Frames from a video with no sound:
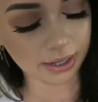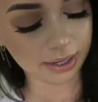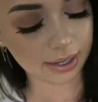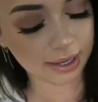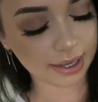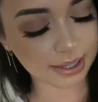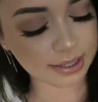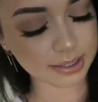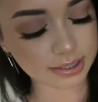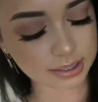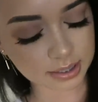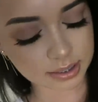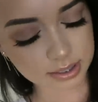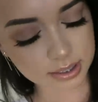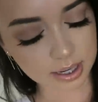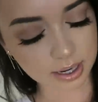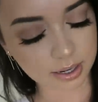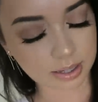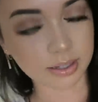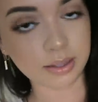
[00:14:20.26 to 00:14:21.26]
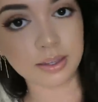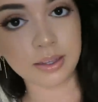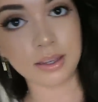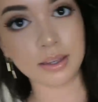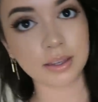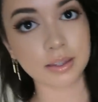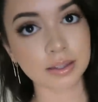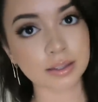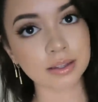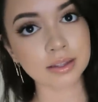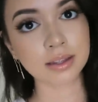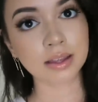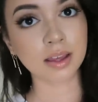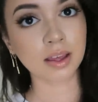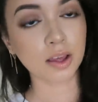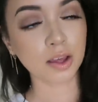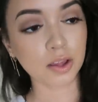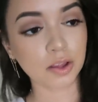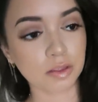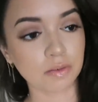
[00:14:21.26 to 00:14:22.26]
All right, guys, it's currently
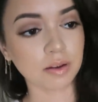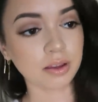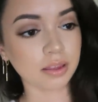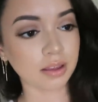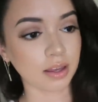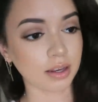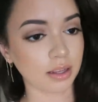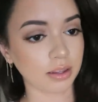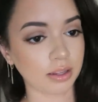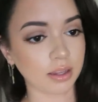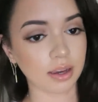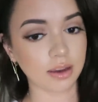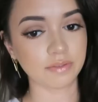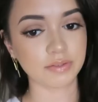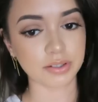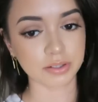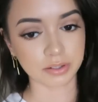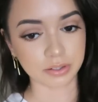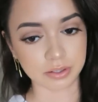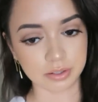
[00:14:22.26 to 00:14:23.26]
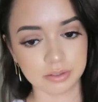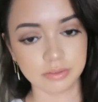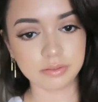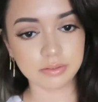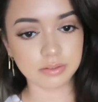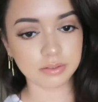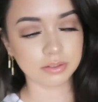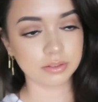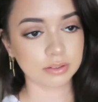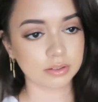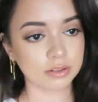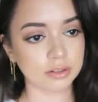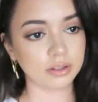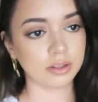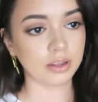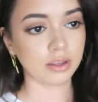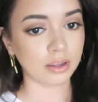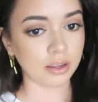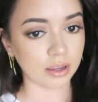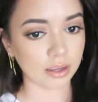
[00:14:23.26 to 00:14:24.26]
3:30 in the afternoon
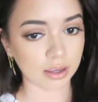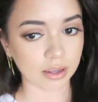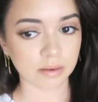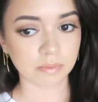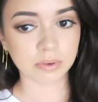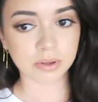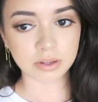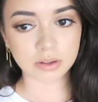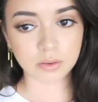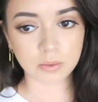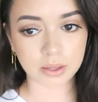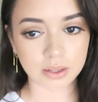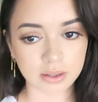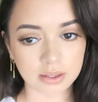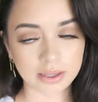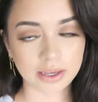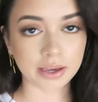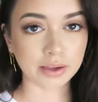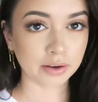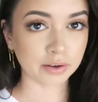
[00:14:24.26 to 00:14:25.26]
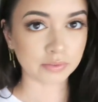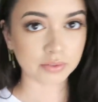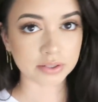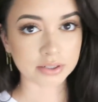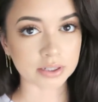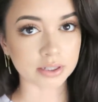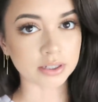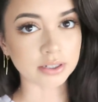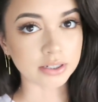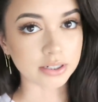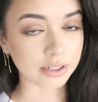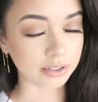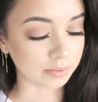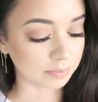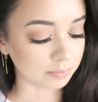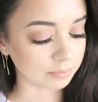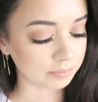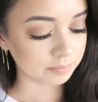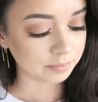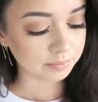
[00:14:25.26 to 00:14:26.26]
and I'm gonna quickly head over to the
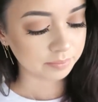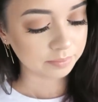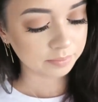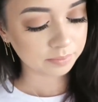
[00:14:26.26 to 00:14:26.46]
gym